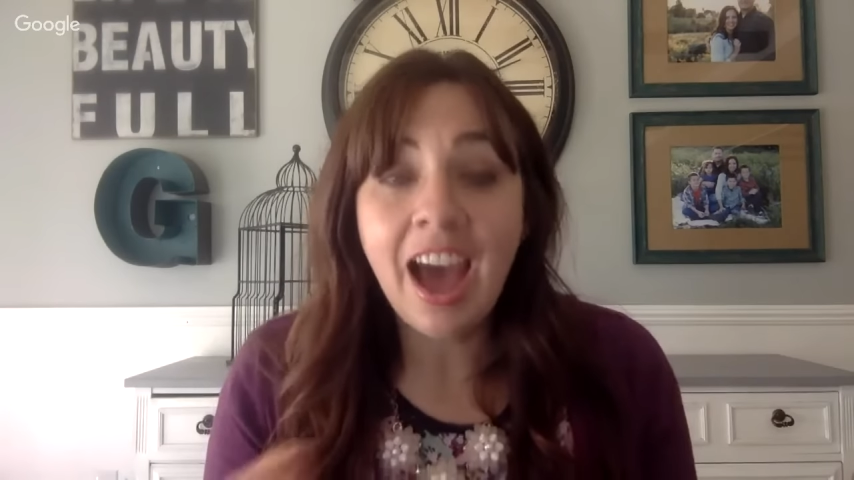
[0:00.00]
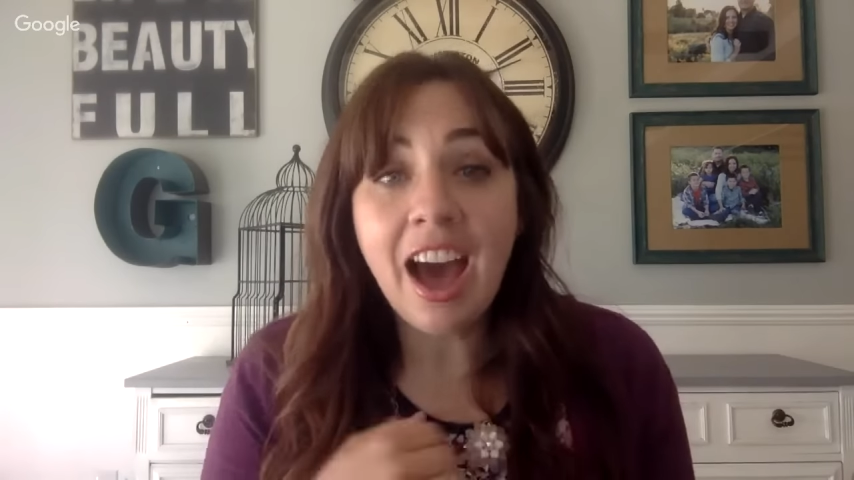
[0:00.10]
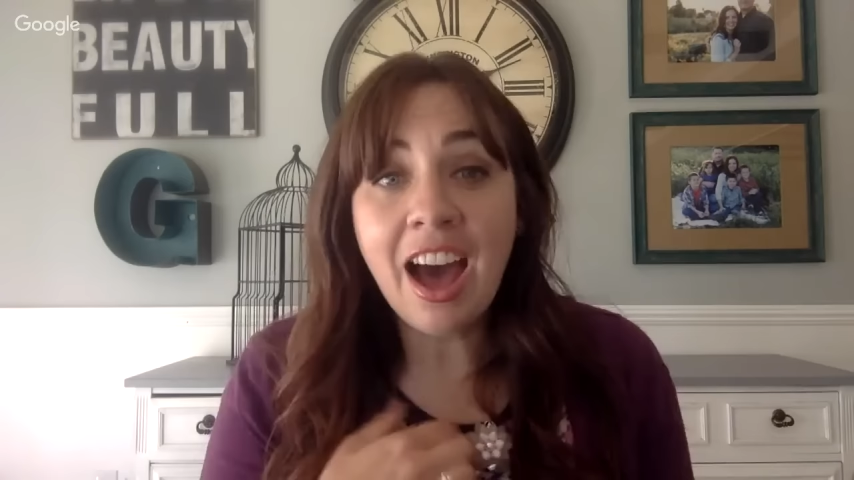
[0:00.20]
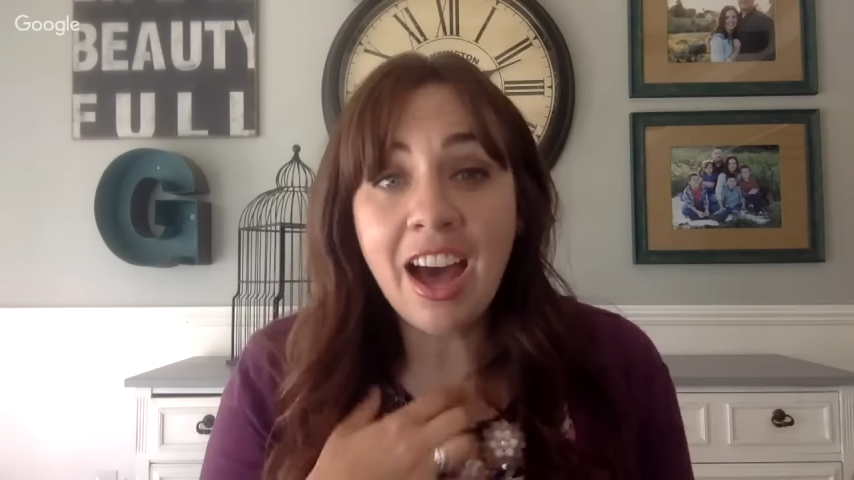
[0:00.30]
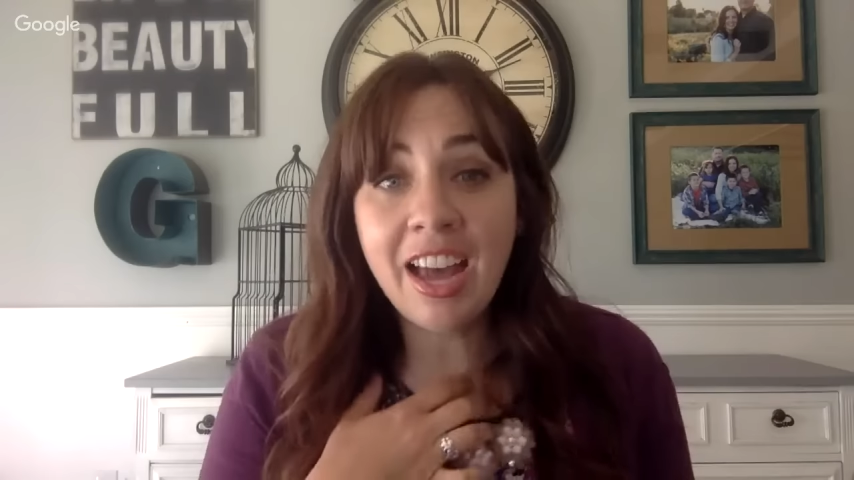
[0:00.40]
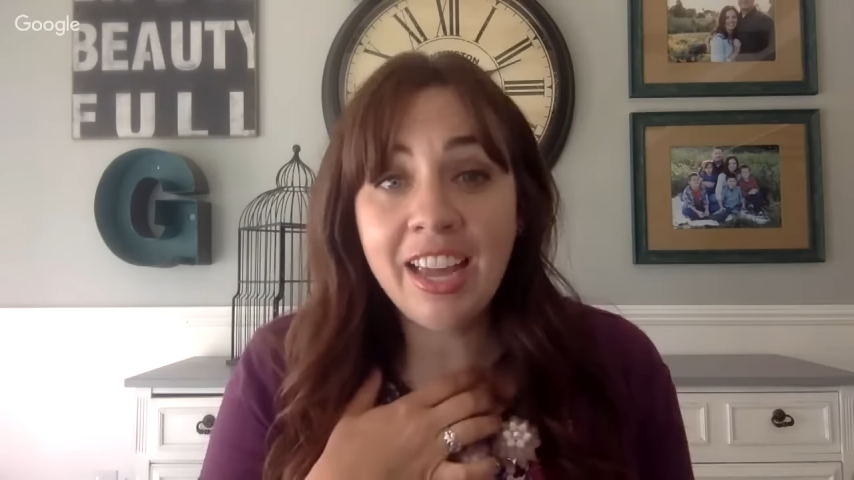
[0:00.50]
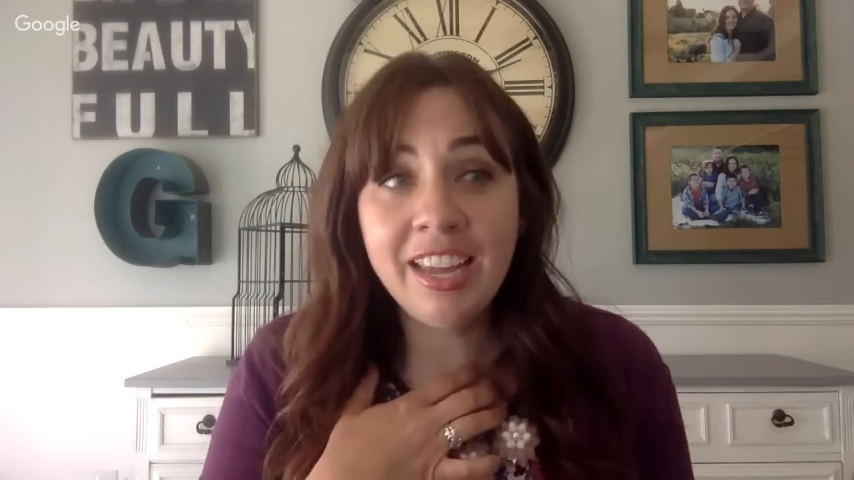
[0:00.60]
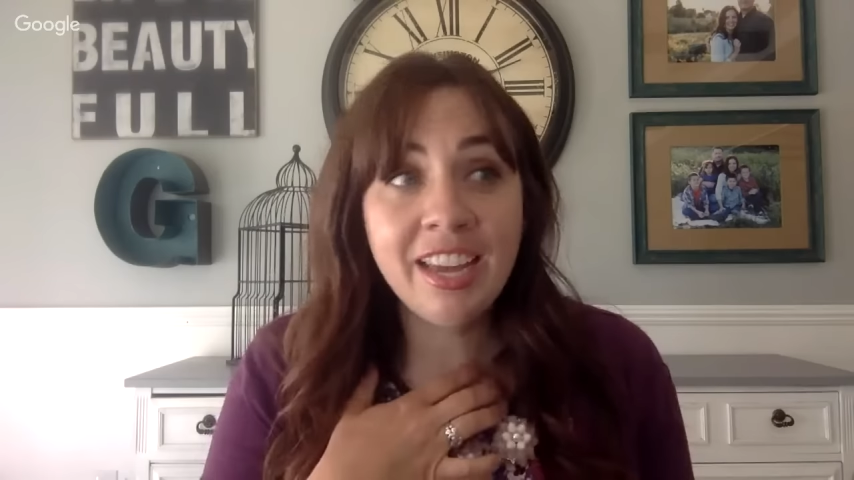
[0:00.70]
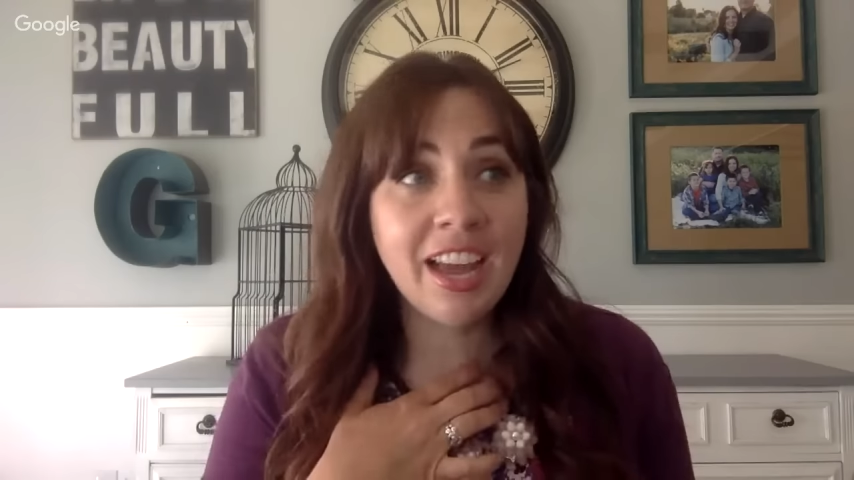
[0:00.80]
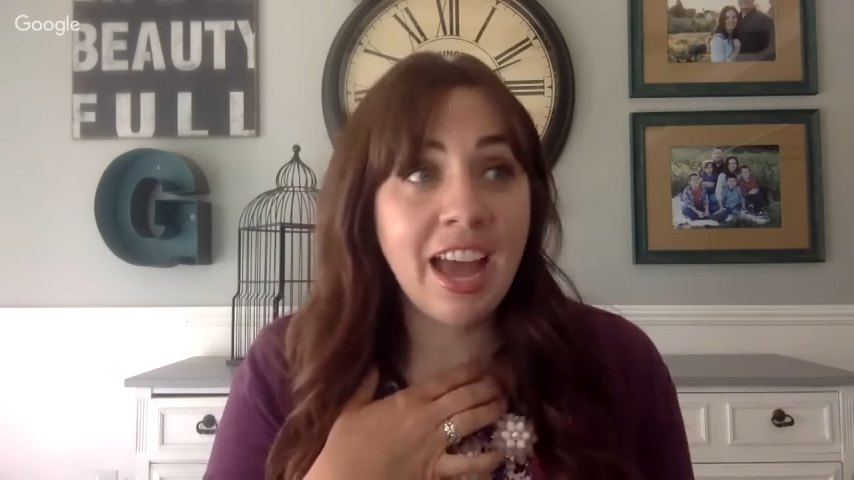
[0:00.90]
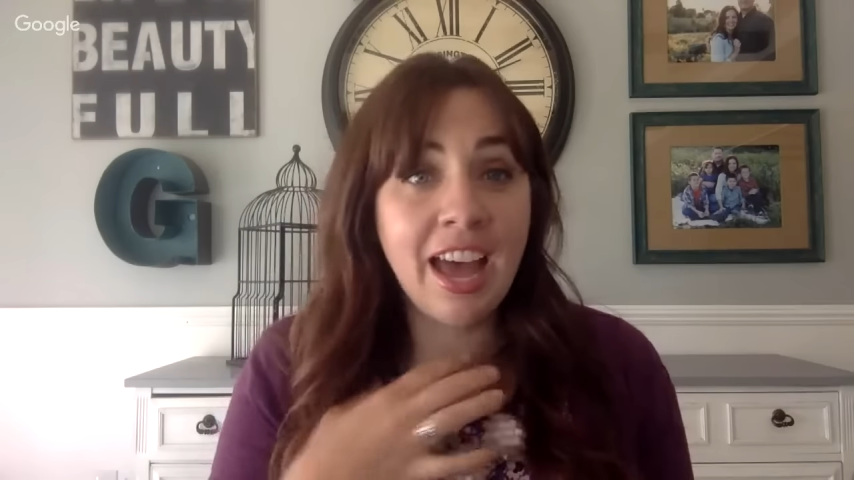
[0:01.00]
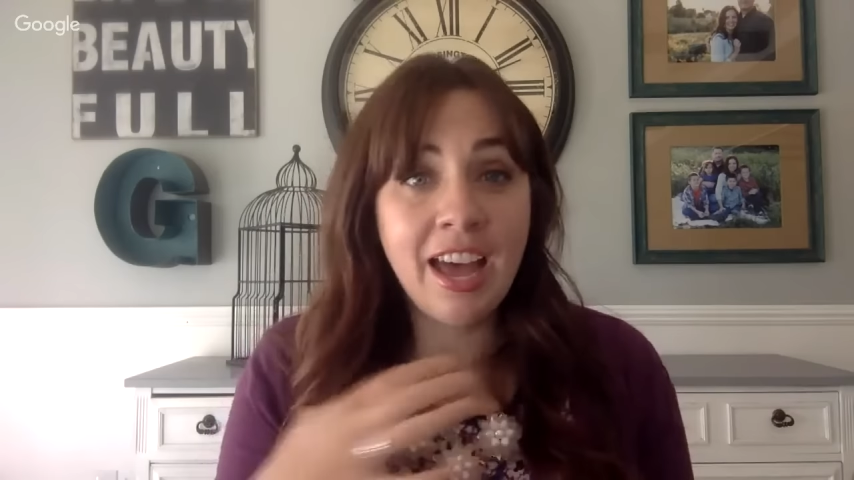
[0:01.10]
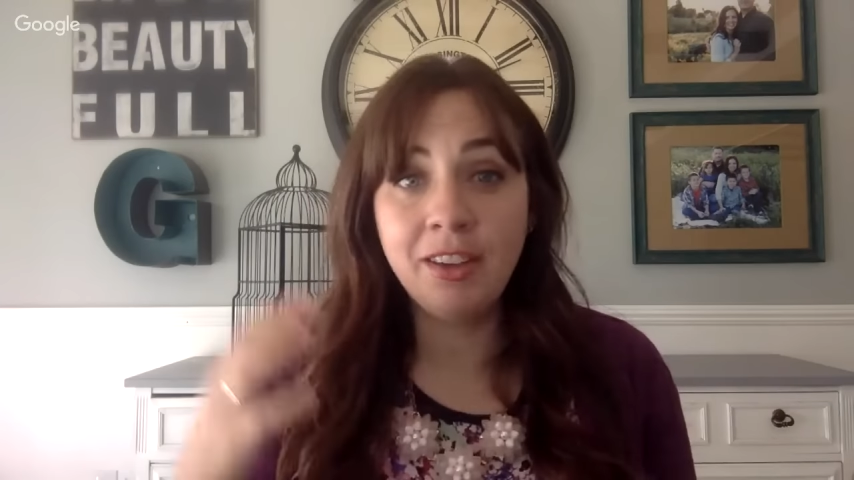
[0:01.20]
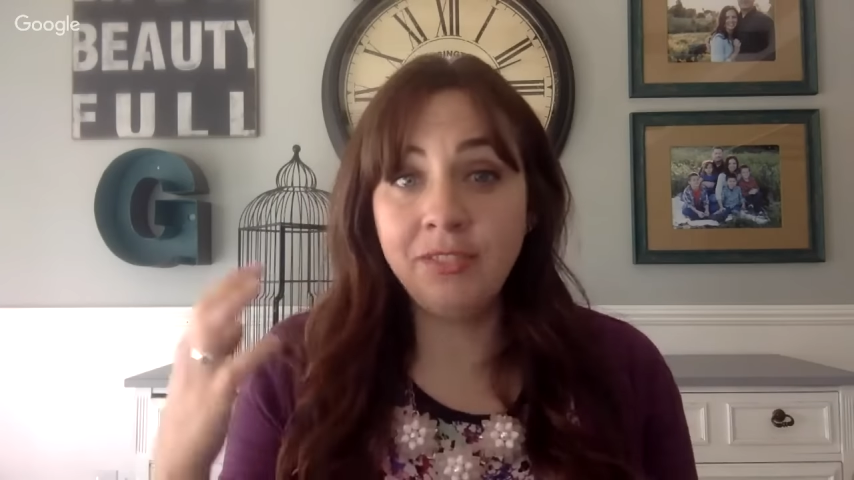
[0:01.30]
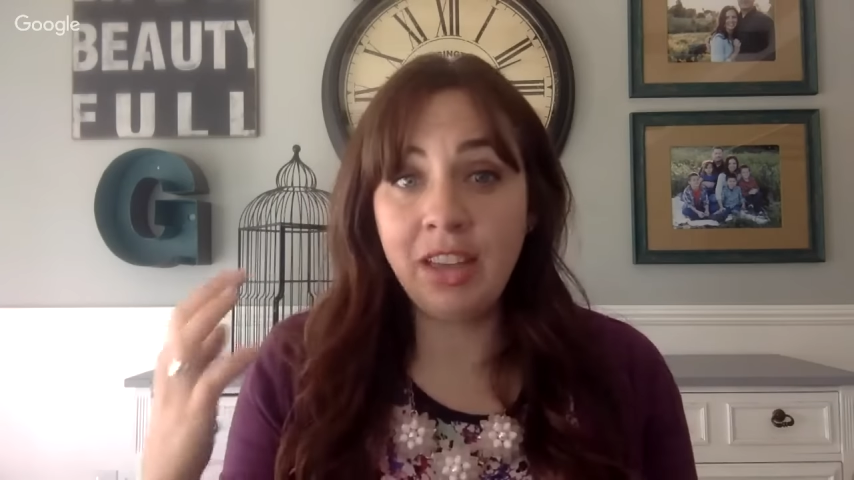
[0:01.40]
I
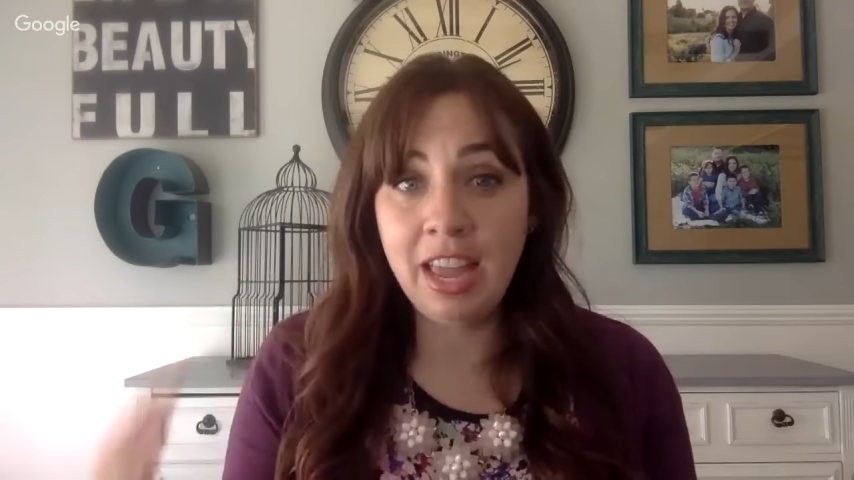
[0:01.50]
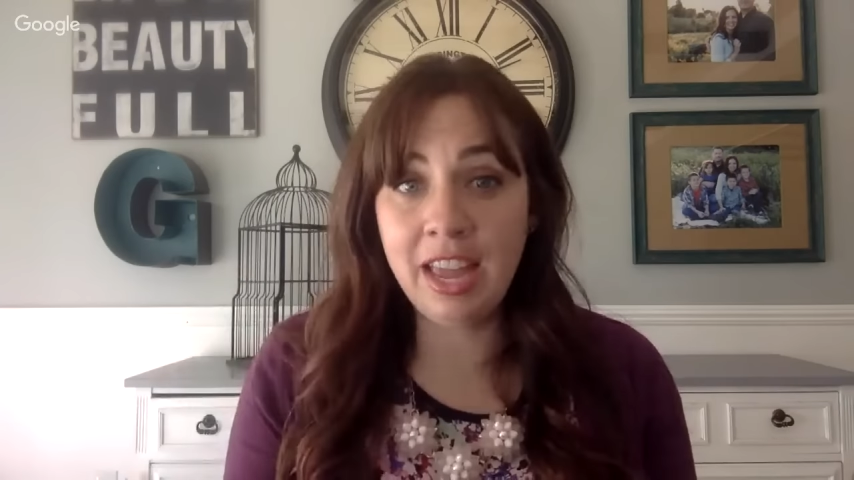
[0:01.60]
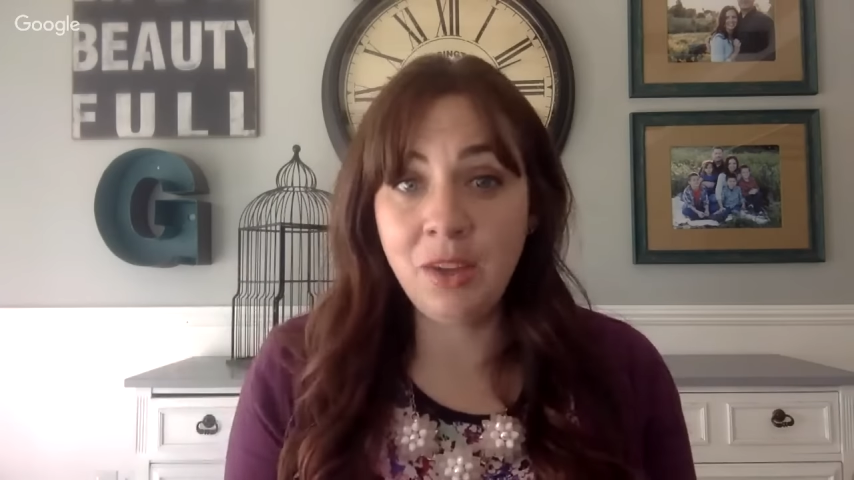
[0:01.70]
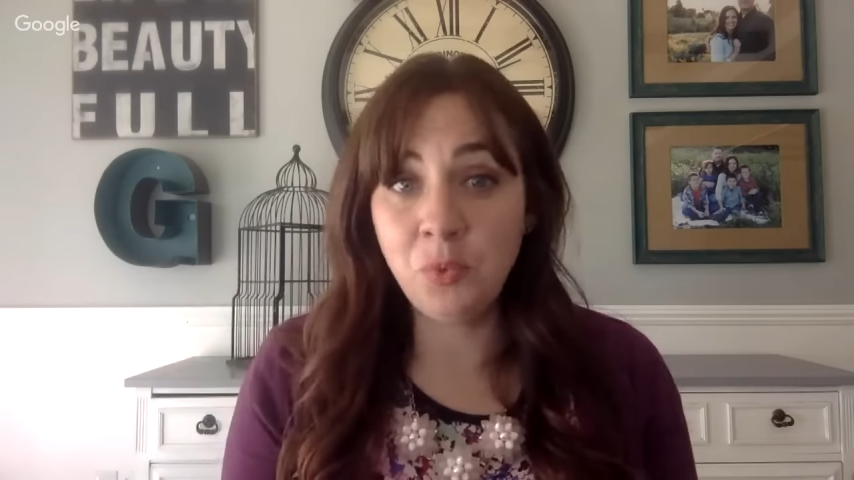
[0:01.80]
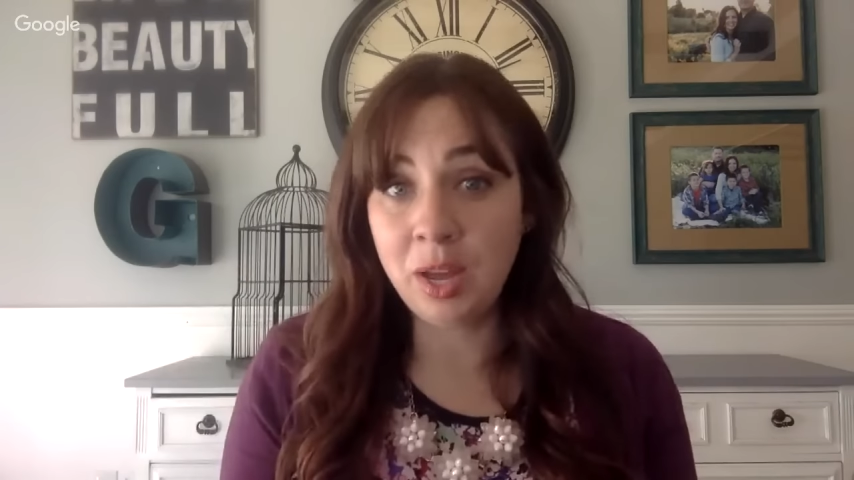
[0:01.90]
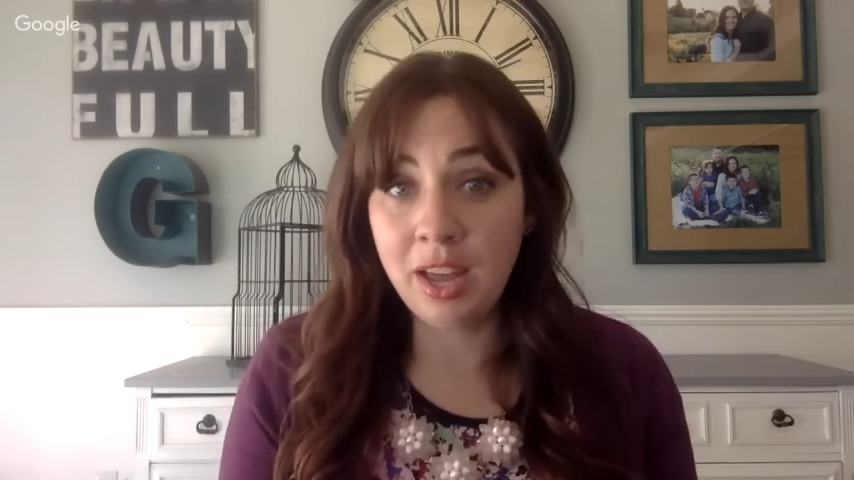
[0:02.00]
have a